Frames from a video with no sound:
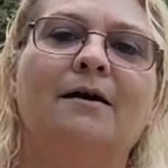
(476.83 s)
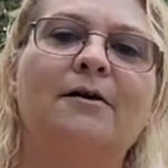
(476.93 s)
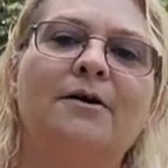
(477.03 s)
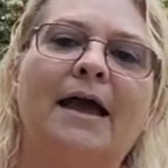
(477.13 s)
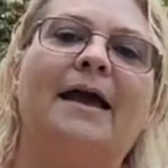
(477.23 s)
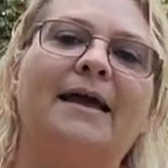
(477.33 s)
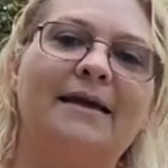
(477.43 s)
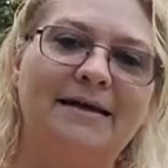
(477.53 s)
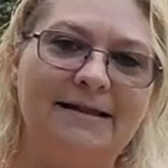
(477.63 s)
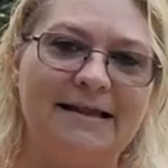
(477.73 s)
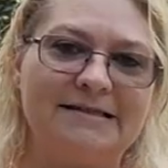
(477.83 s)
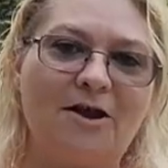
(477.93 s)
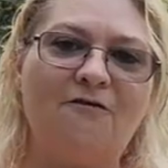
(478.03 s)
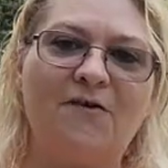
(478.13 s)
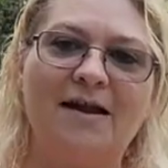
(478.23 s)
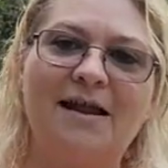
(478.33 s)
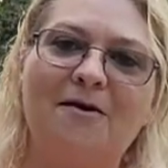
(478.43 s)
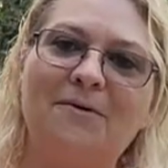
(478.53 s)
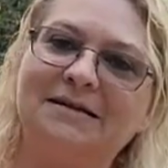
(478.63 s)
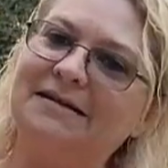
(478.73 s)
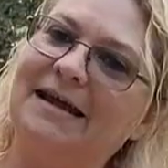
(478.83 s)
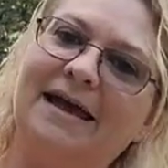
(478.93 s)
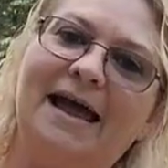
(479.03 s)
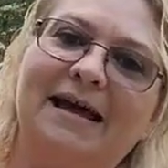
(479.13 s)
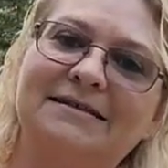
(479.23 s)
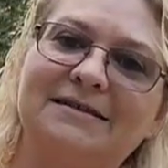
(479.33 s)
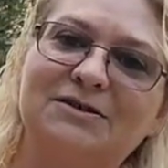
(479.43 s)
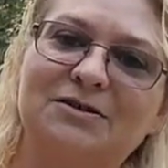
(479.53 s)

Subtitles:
okay, let's go find out what today has in